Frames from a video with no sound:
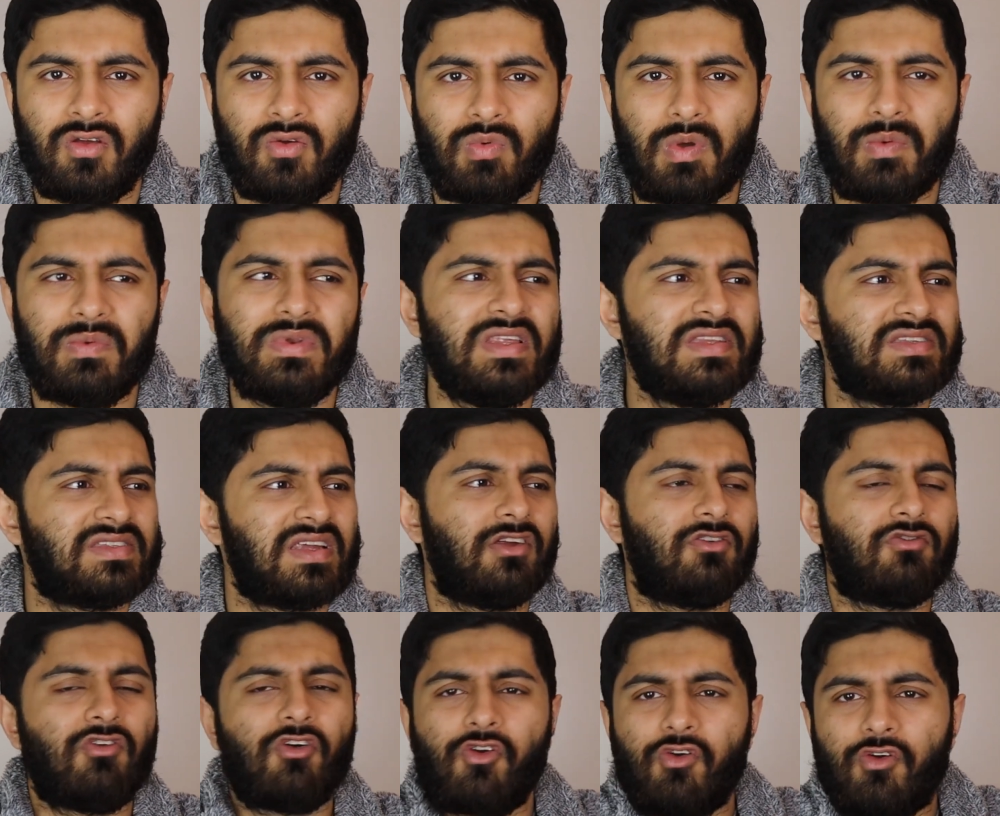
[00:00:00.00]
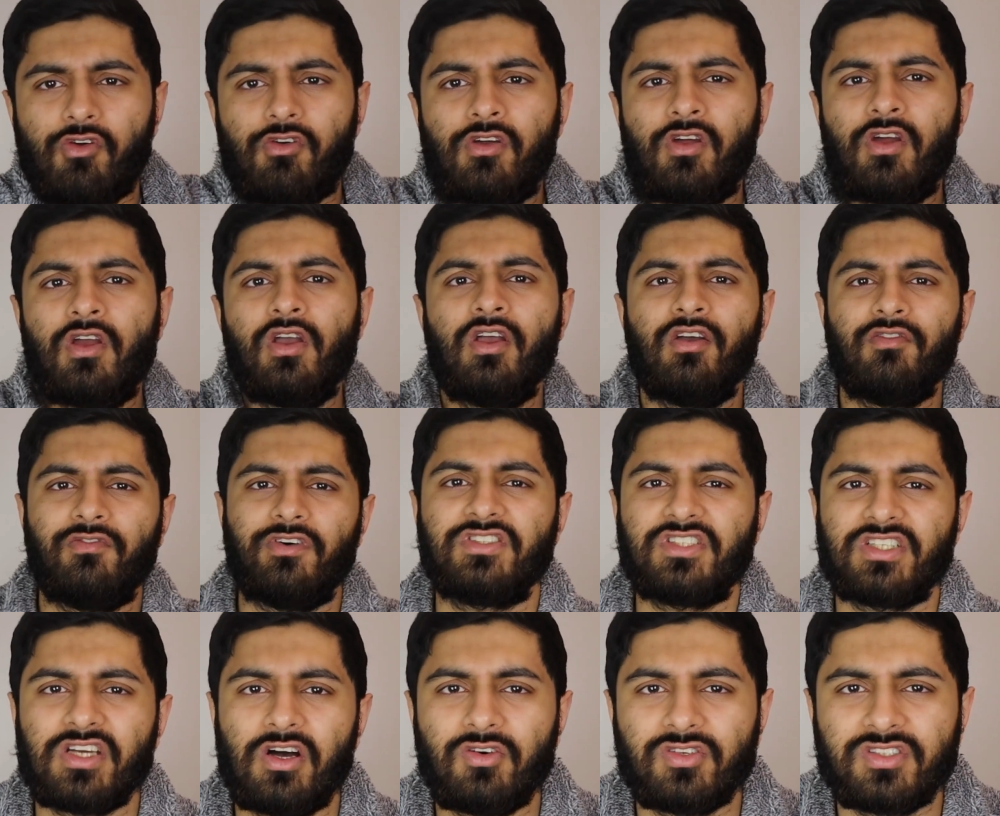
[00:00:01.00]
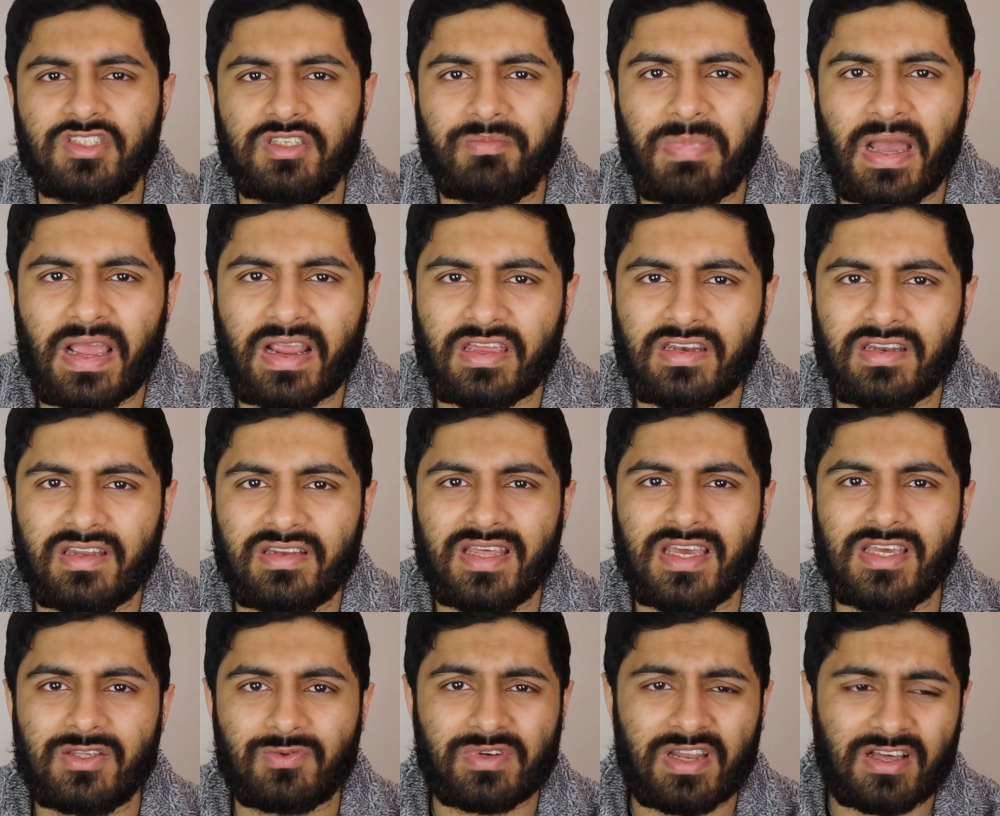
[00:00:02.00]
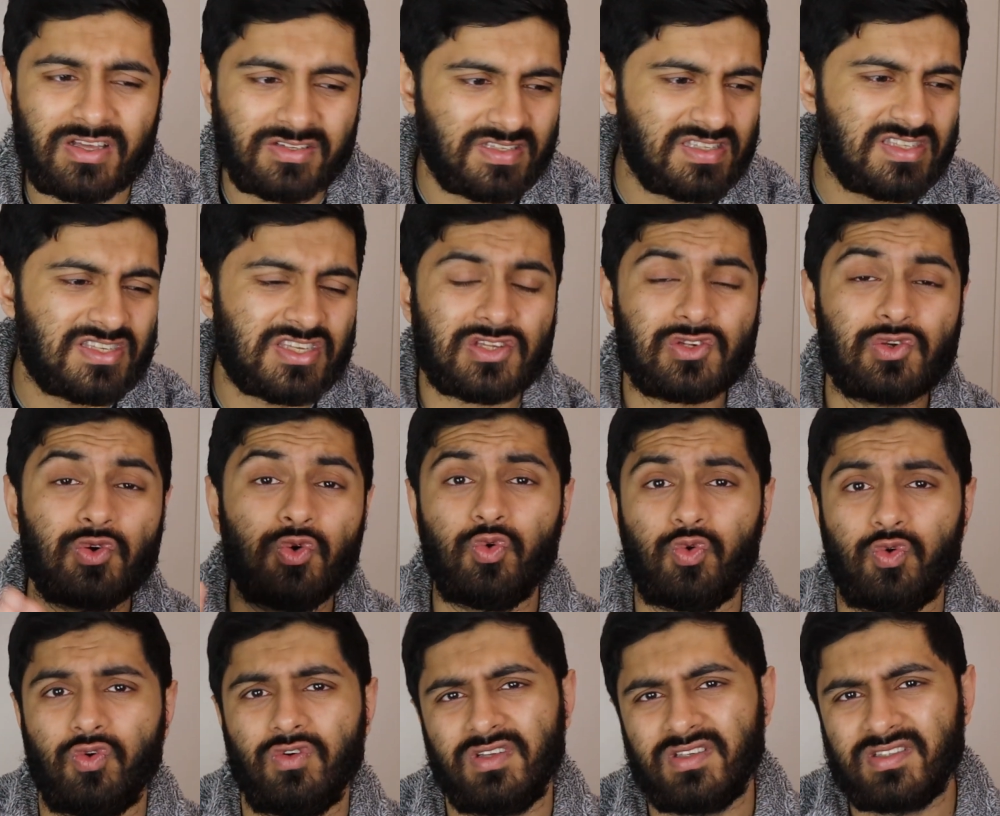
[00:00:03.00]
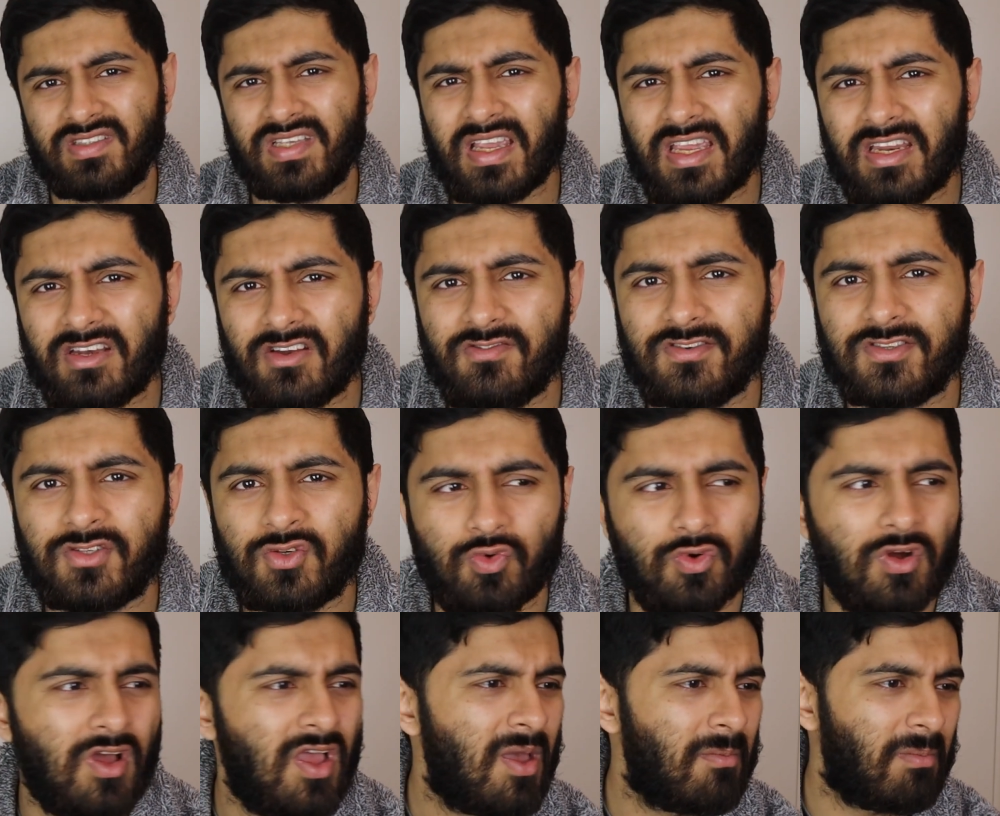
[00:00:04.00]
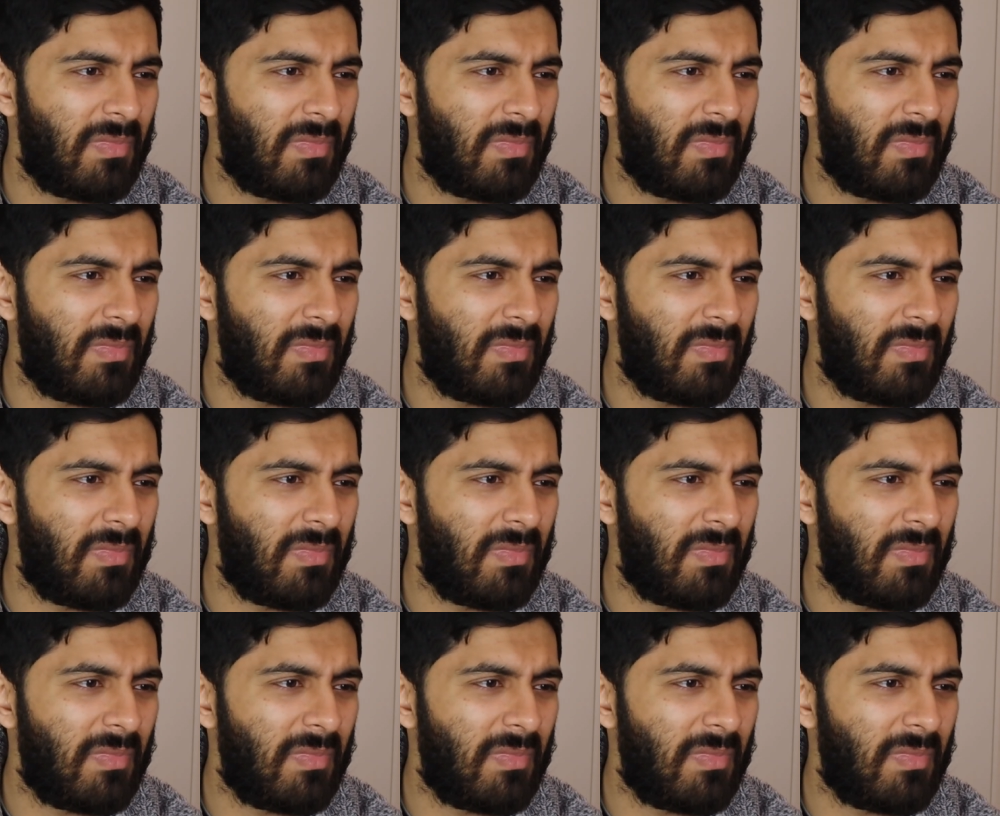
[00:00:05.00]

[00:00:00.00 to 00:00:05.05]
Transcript: When we didn't sign Aguero for Chelsea back in the days when I was in school, secondary school.